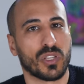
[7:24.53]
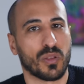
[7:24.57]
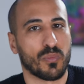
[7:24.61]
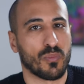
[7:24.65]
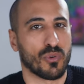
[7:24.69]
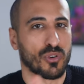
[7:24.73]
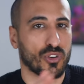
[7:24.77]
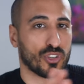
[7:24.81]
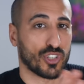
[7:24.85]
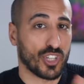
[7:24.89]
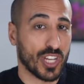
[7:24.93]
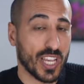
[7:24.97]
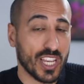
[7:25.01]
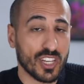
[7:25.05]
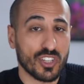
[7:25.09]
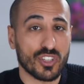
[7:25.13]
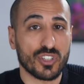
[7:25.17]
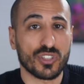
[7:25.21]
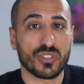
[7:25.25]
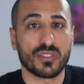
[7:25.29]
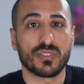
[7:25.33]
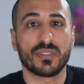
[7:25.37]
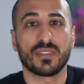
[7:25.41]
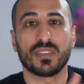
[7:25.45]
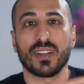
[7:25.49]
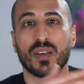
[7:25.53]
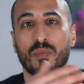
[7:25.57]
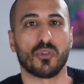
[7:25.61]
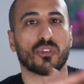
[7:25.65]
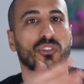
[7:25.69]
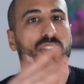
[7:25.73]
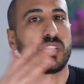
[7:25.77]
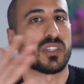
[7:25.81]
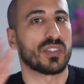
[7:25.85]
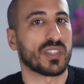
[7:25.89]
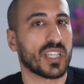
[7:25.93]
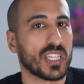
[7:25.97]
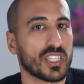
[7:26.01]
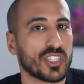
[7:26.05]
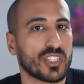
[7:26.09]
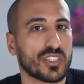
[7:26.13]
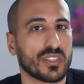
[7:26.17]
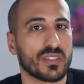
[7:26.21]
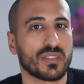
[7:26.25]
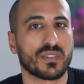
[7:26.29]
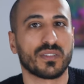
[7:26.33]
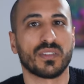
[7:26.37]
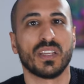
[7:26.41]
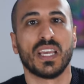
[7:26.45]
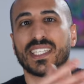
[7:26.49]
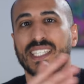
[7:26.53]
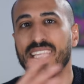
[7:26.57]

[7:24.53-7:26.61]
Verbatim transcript: depreciation, amortization,